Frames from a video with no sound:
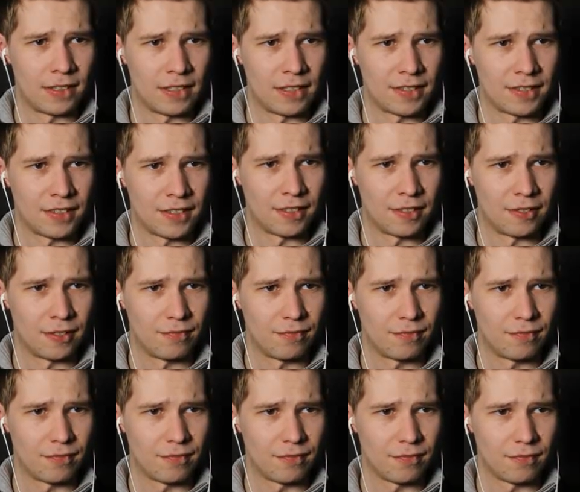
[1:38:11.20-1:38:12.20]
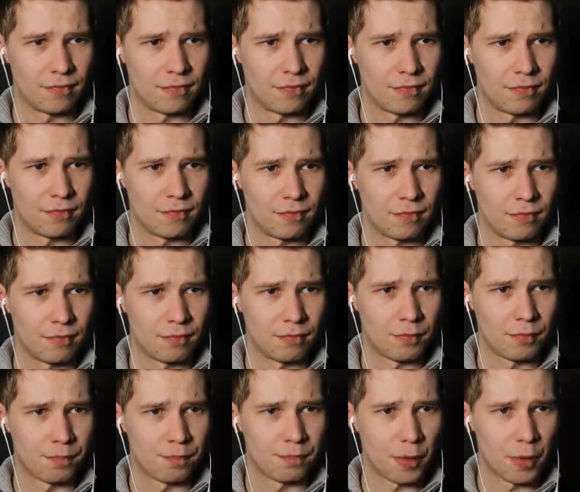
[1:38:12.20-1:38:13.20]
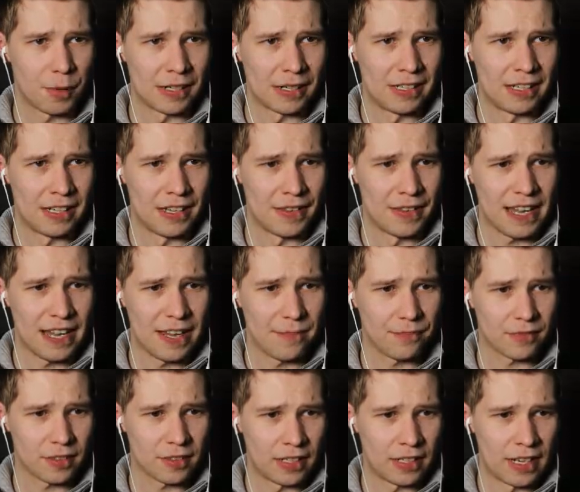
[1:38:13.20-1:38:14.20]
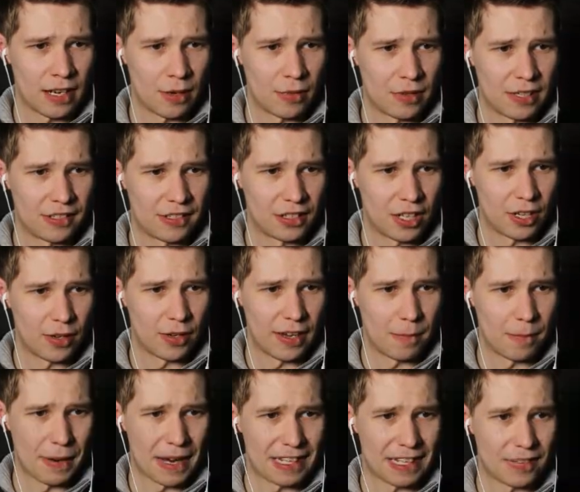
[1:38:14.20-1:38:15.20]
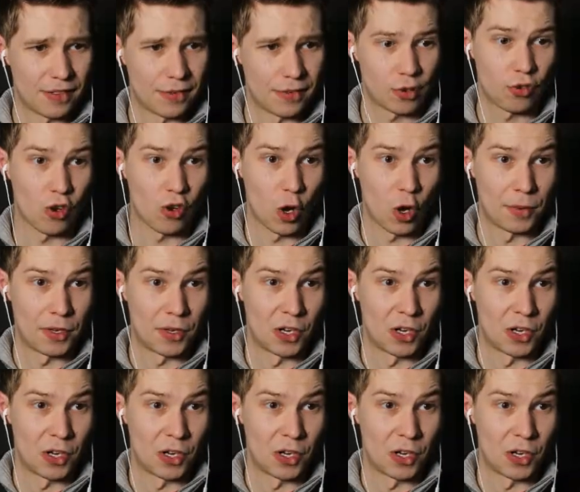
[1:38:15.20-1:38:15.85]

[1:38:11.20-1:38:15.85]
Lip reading: so pop it in like that. And now we need to go ahead and back into the crop, don't